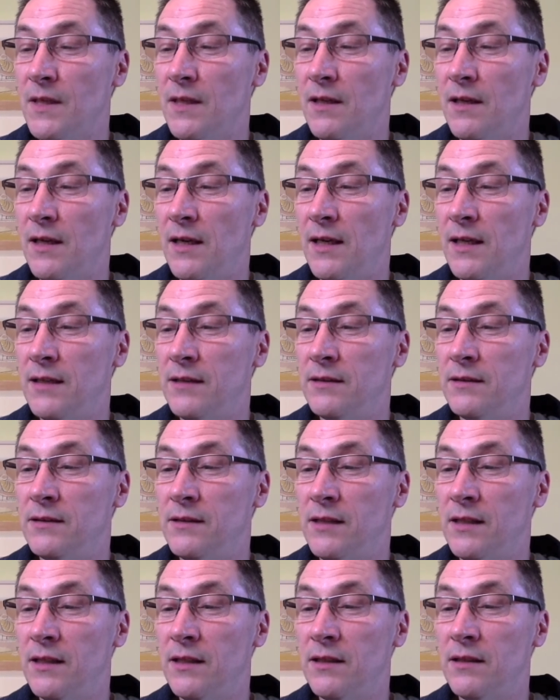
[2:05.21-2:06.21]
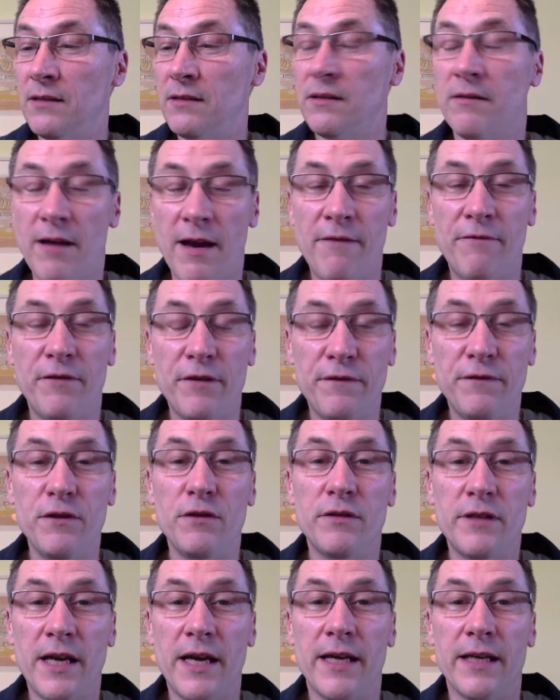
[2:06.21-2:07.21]
and uh, so every
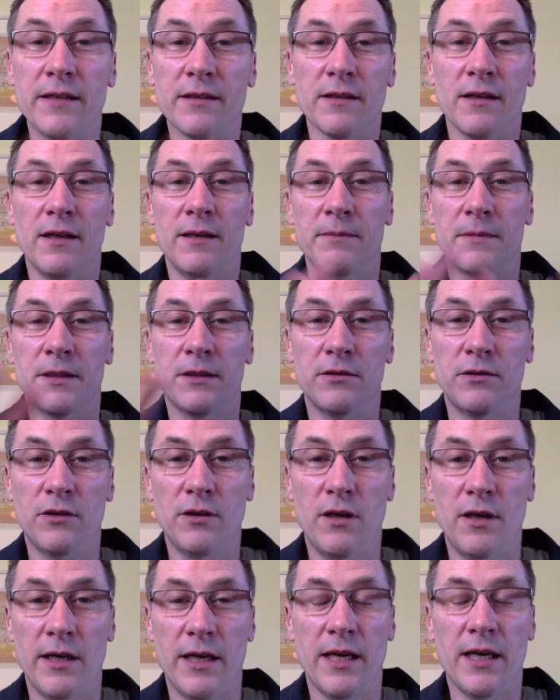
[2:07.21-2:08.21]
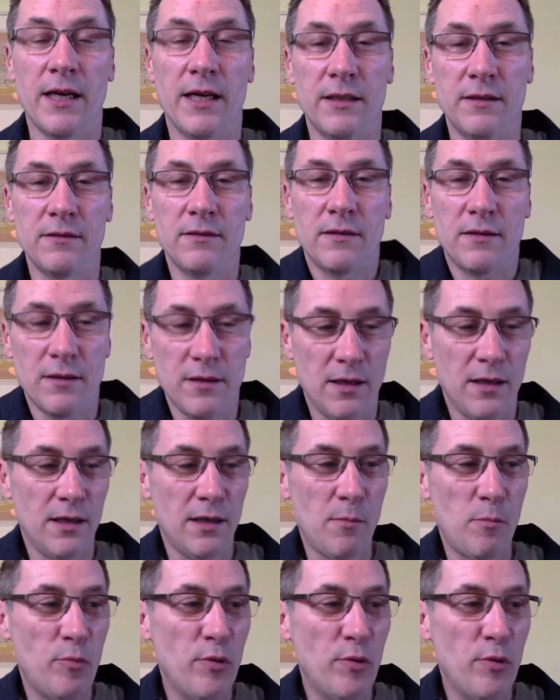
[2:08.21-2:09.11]
few days, I'm going to try and uh,